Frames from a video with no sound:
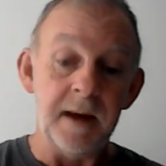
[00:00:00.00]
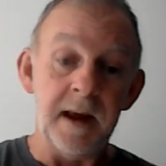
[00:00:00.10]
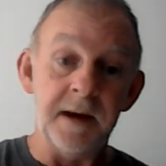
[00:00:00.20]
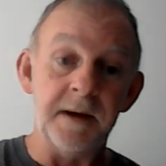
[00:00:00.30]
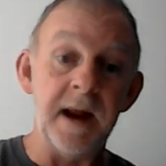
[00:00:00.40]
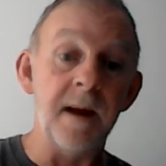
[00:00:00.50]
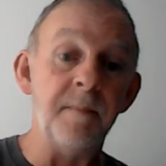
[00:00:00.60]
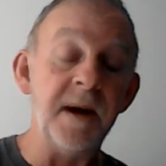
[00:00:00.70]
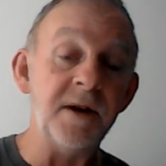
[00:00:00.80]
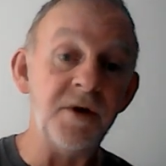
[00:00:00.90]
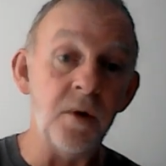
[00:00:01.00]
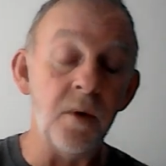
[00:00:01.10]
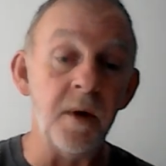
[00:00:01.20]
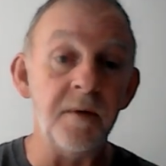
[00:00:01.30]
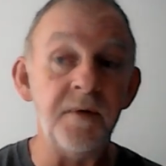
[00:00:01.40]
And damn be
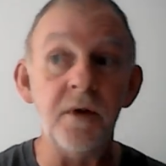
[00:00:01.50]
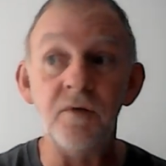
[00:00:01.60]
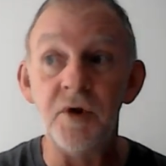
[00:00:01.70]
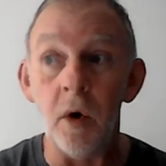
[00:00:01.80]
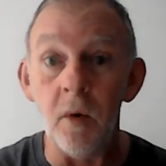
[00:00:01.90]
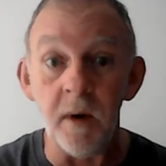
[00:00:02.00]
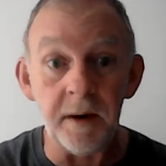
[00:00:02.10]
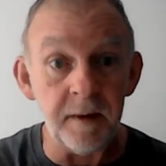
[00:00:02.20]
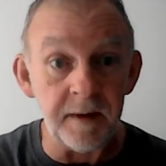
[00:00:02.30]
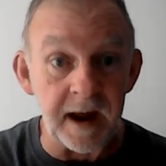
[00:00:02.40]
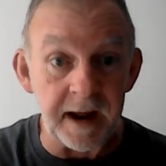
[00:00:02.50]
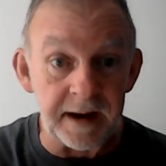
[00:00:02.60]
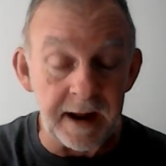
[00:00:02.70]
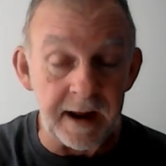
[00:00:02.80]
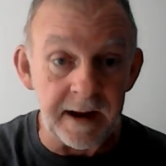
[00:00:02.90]
sure if you join that
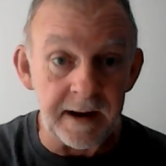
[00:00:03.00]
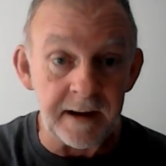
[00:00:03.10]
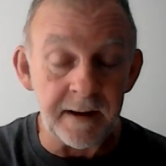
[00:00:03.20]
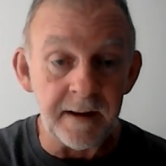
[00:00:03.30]
gang,